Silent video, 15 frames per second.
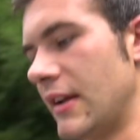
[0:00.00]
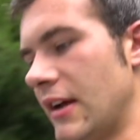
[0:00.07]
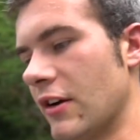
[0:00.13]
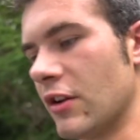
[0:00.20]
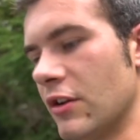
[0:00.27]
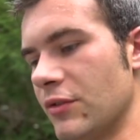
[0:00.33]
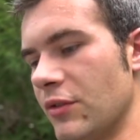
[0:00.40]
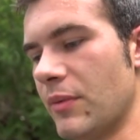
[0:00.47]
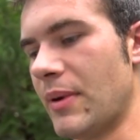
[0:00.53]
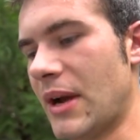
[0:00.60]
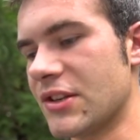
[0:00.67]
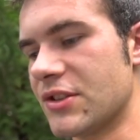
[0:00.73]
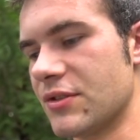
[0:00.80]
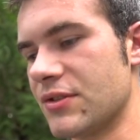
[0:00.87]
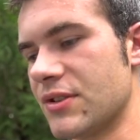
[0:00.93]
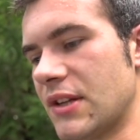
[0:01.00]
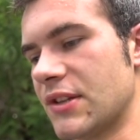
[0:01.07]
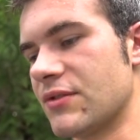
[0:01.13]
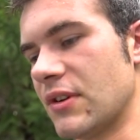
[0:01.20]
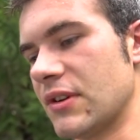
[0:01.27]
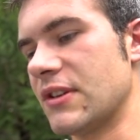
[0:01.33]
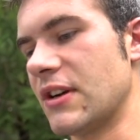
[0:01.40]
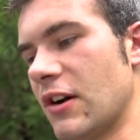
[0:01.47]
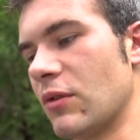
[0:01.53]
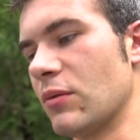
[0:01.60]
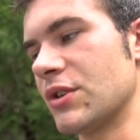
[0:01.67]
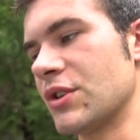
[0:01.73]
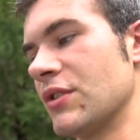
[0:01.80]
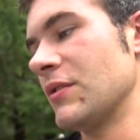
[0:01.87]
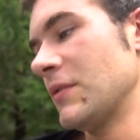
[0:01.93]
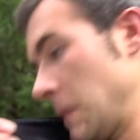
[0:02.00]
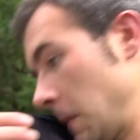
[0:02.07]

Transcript: Now I'm gonna do the passenger side strut tower, which